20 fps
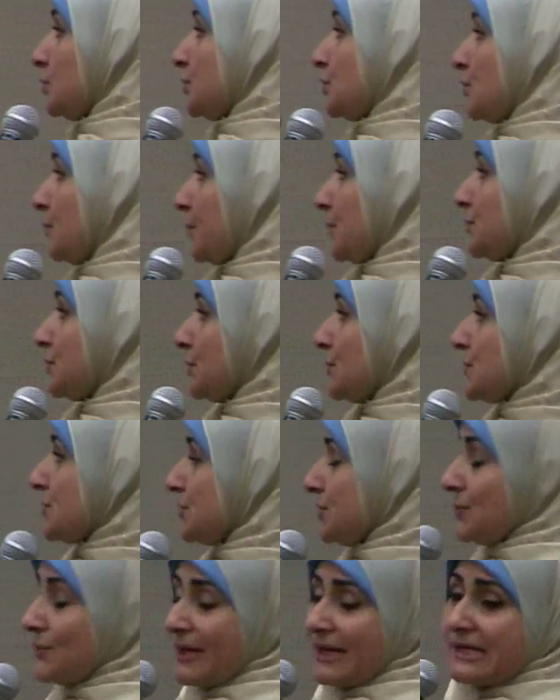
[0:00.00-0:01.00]
to
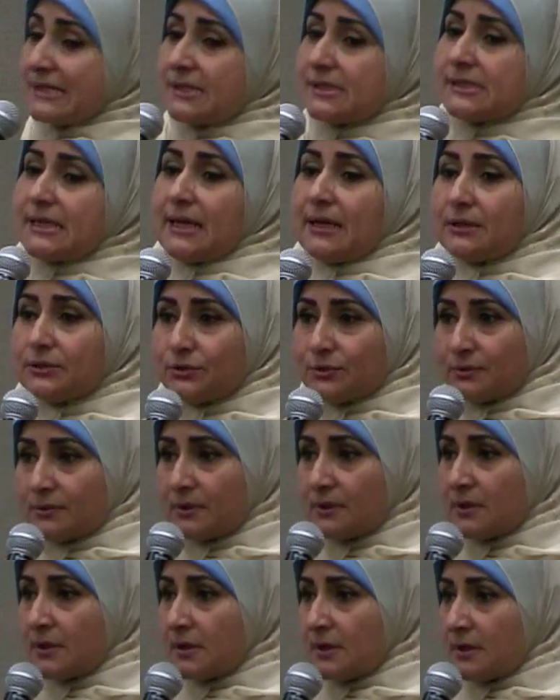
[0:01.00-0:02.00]
produce new exoskeleton.
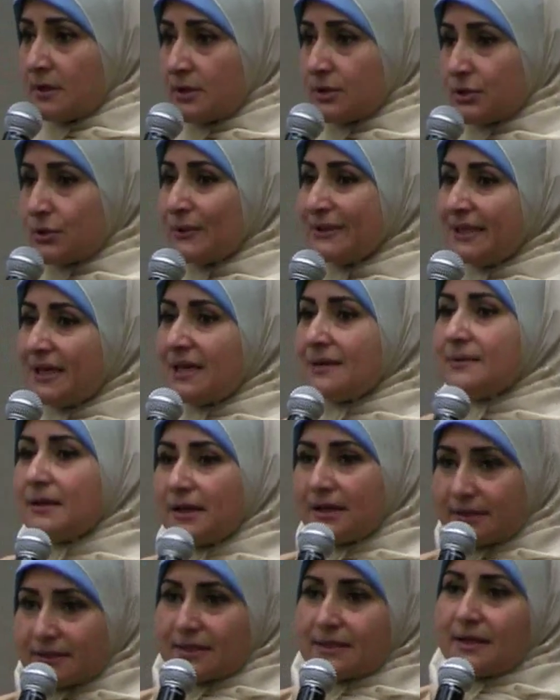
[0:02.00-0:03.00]
So
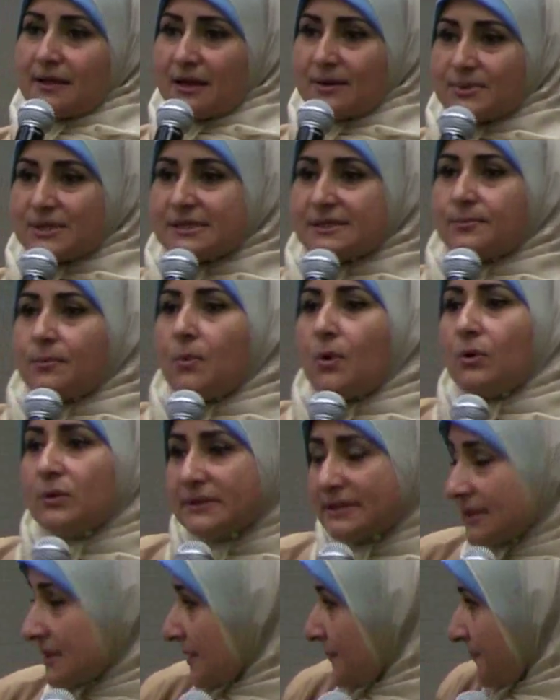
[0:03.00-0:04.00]
it inhibits
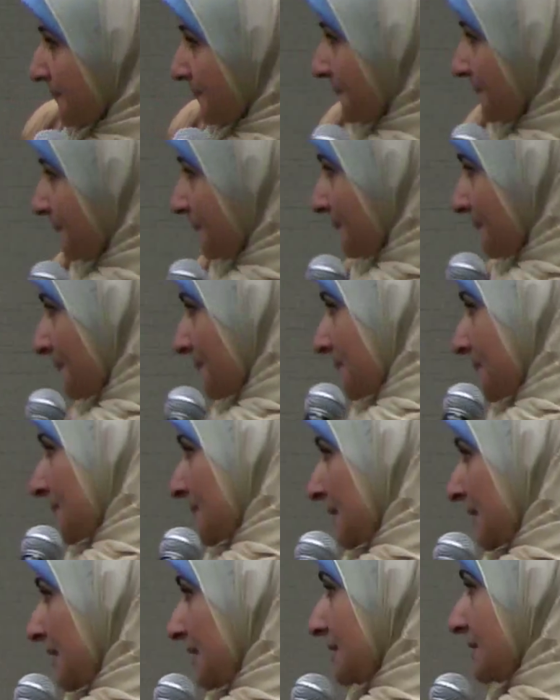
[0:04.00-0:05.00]
molting.
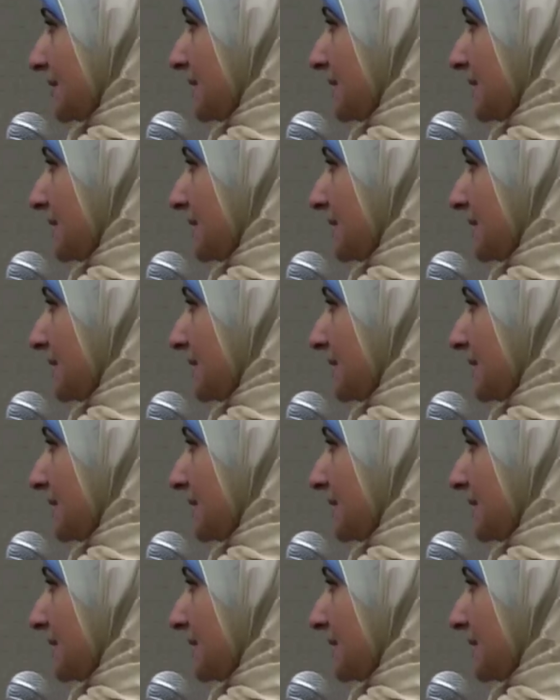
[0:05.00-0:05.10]
It